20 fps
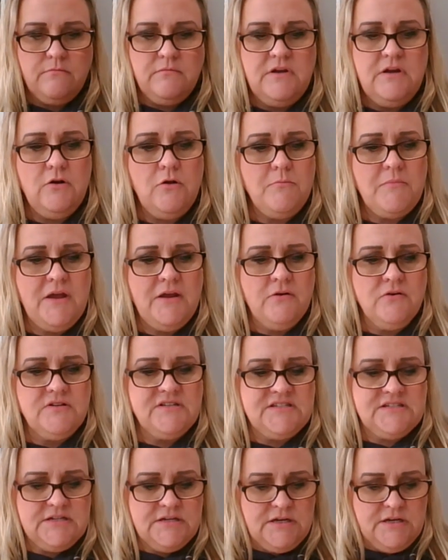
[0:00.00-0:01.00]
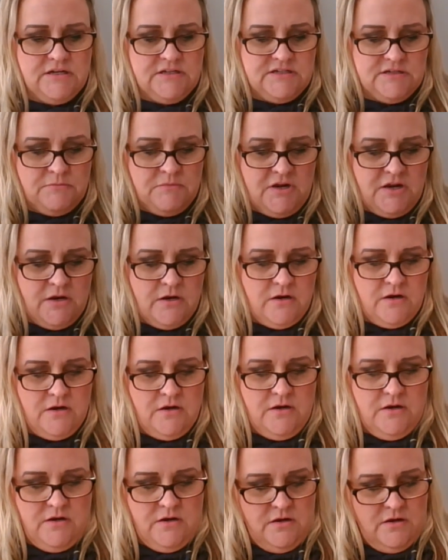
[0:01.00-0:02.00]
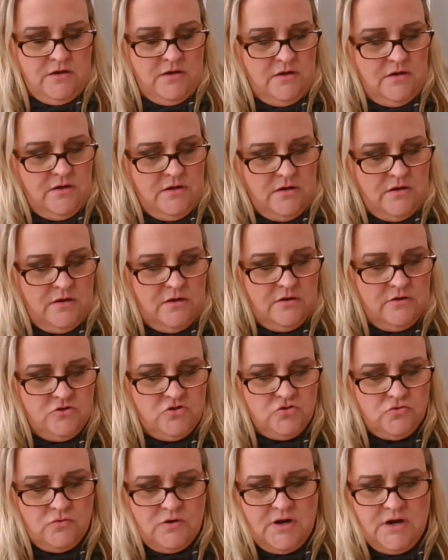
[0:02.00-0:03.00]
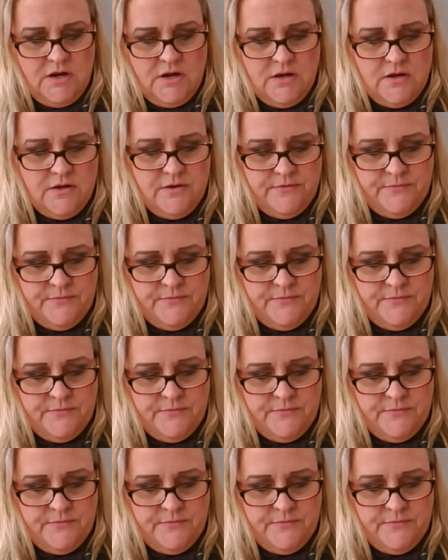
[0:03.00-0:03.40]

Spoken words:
needle miner is sticking to my tray.